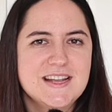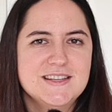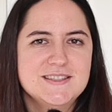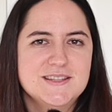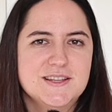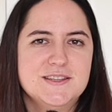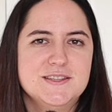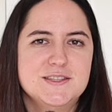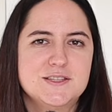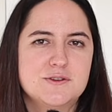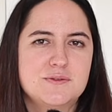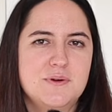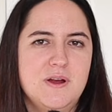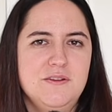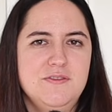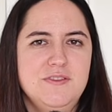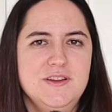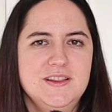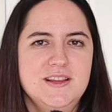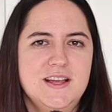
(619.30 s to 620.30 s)
I saw this
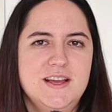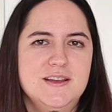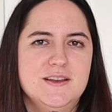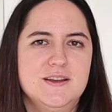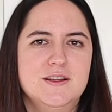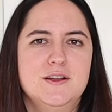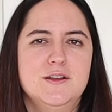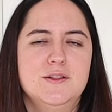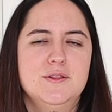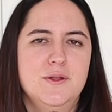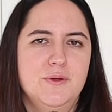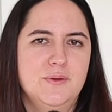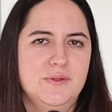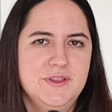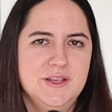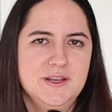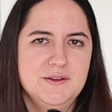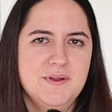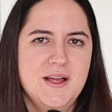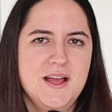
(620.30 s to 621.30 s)
Grafjallet
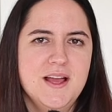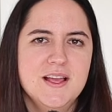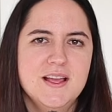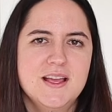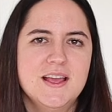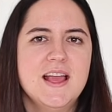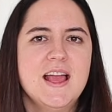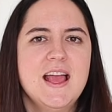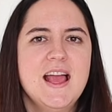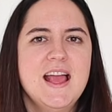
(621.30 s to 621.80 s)
clothing rack.